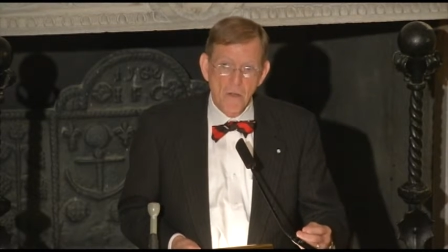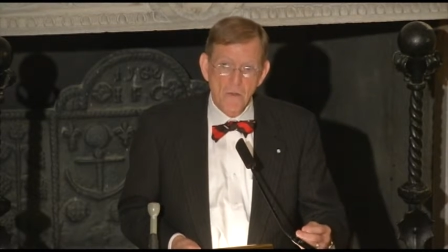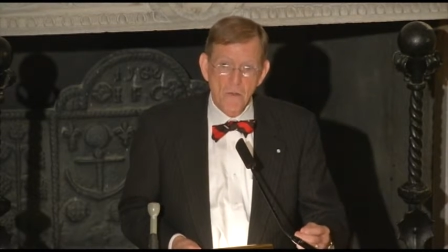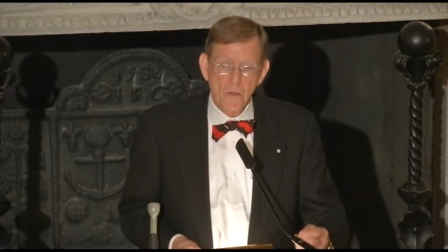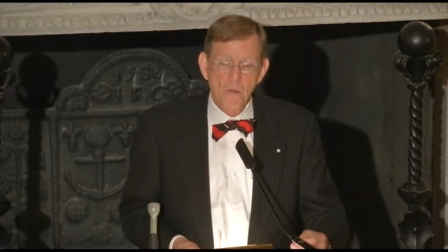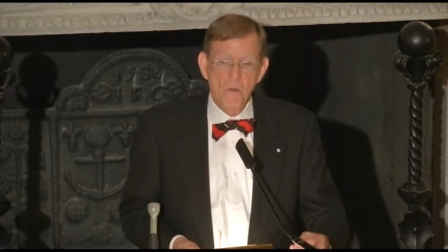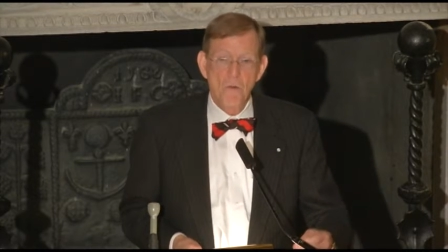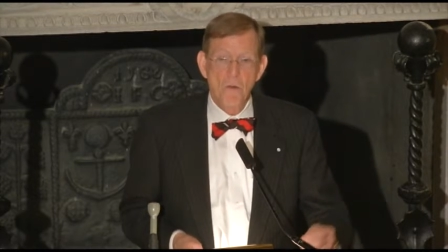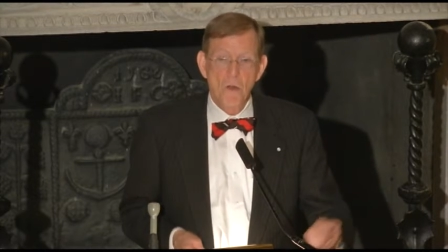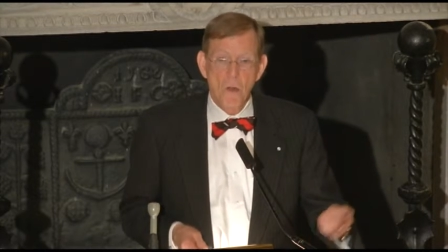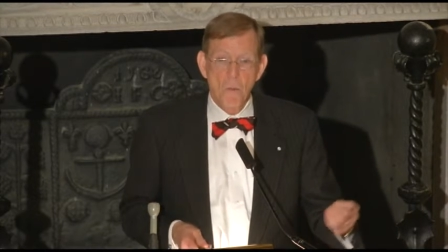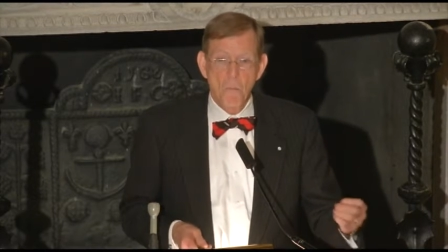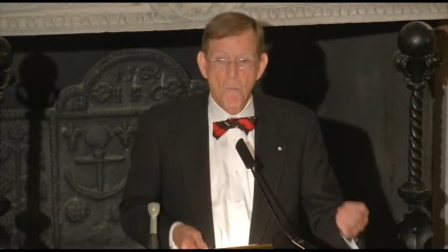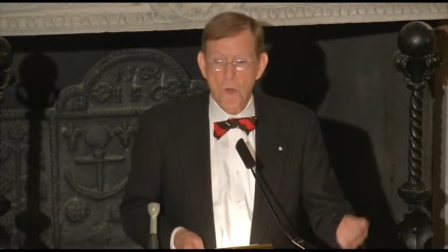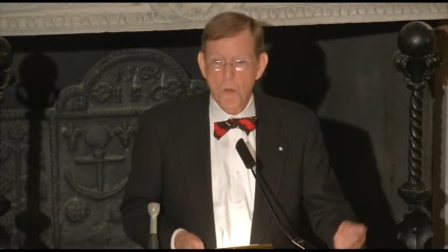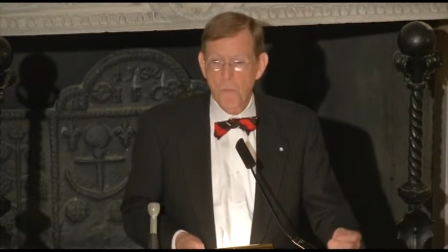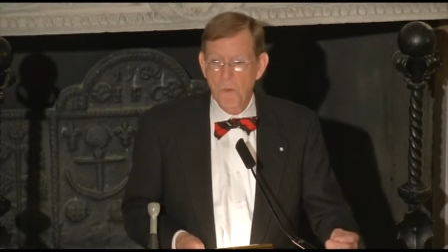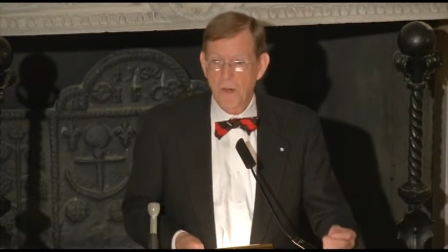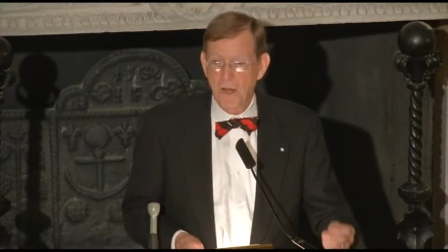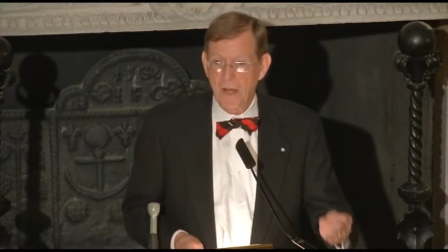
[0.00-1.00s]
to
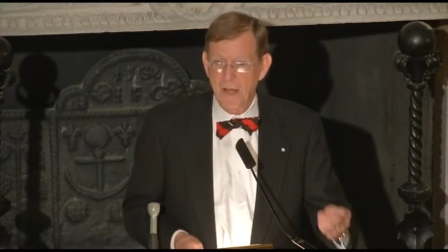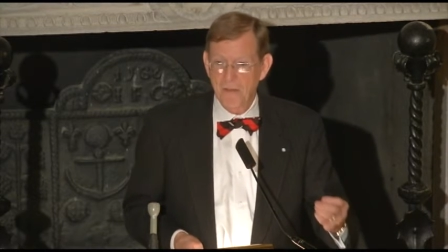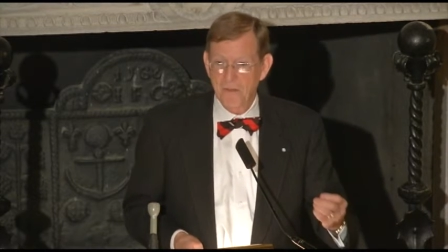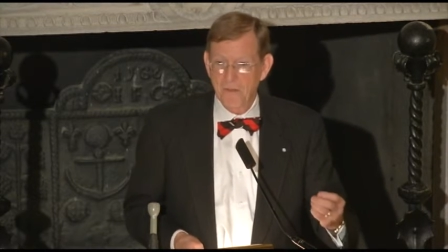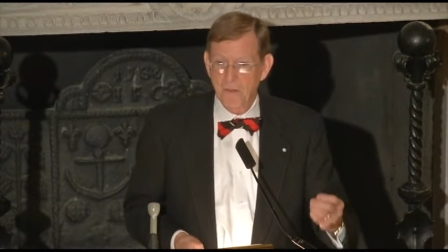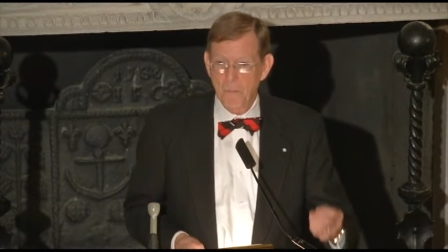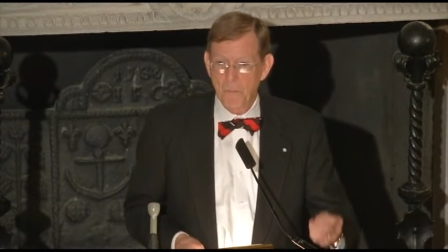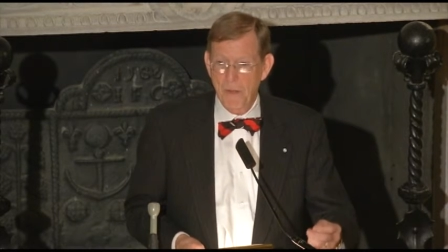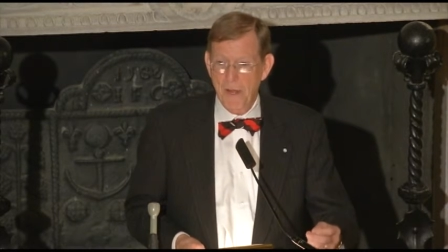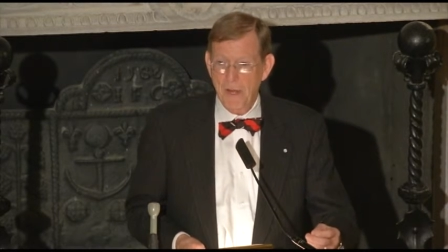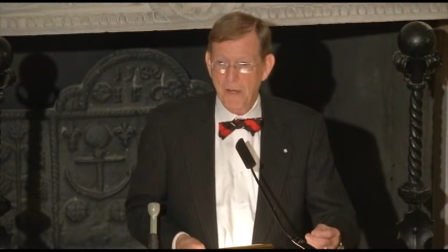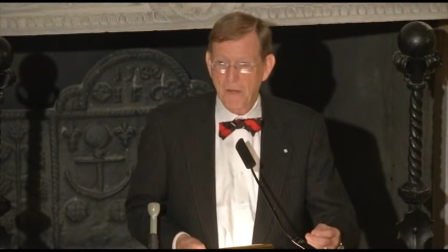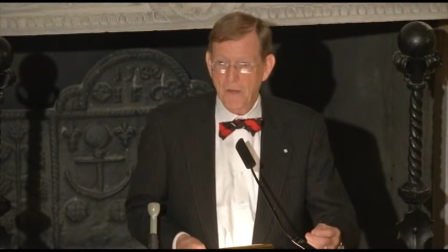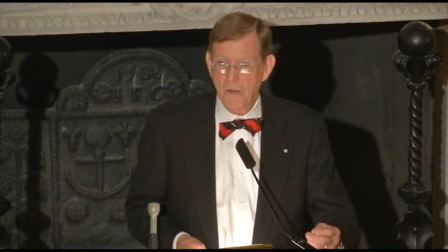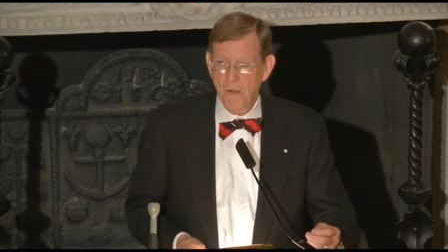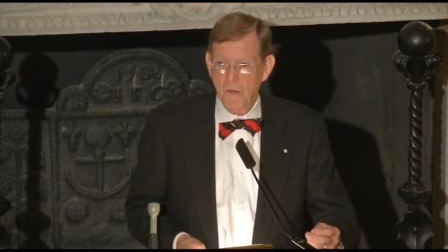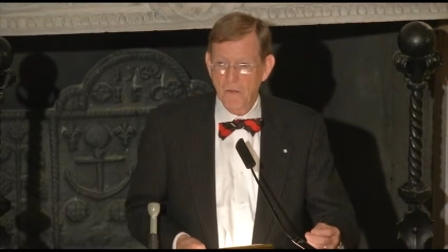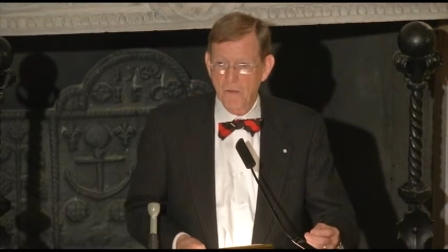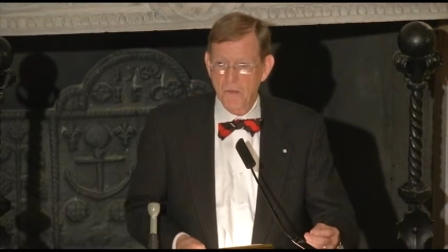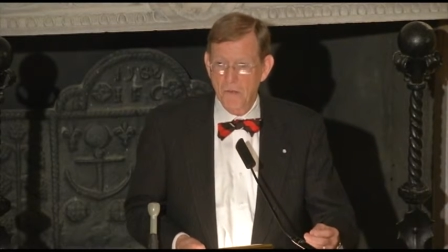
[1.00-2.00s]
mobilize the
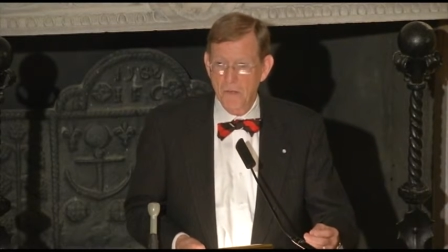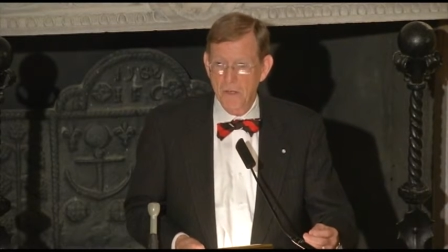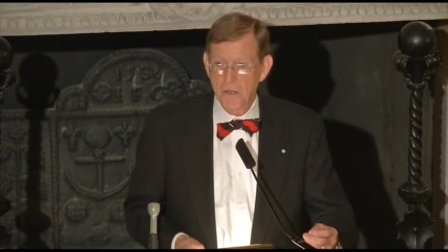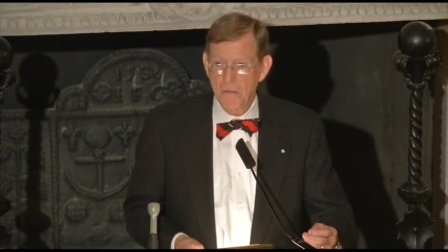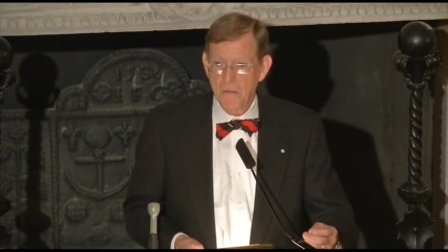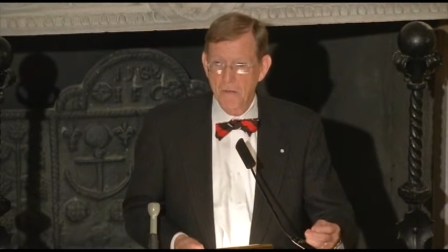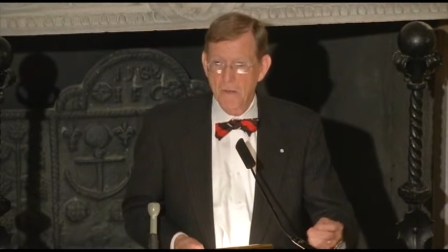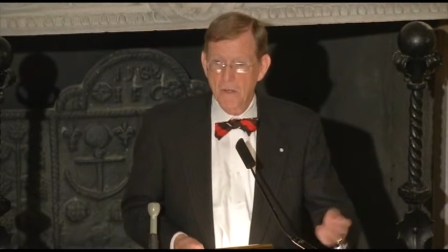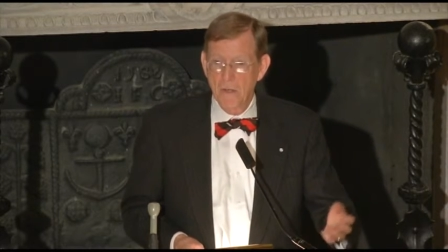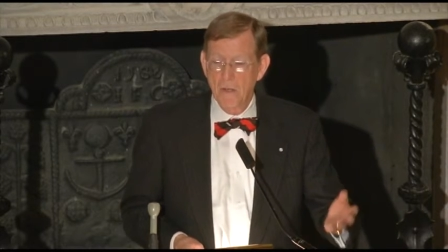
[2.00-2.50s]
backcountry,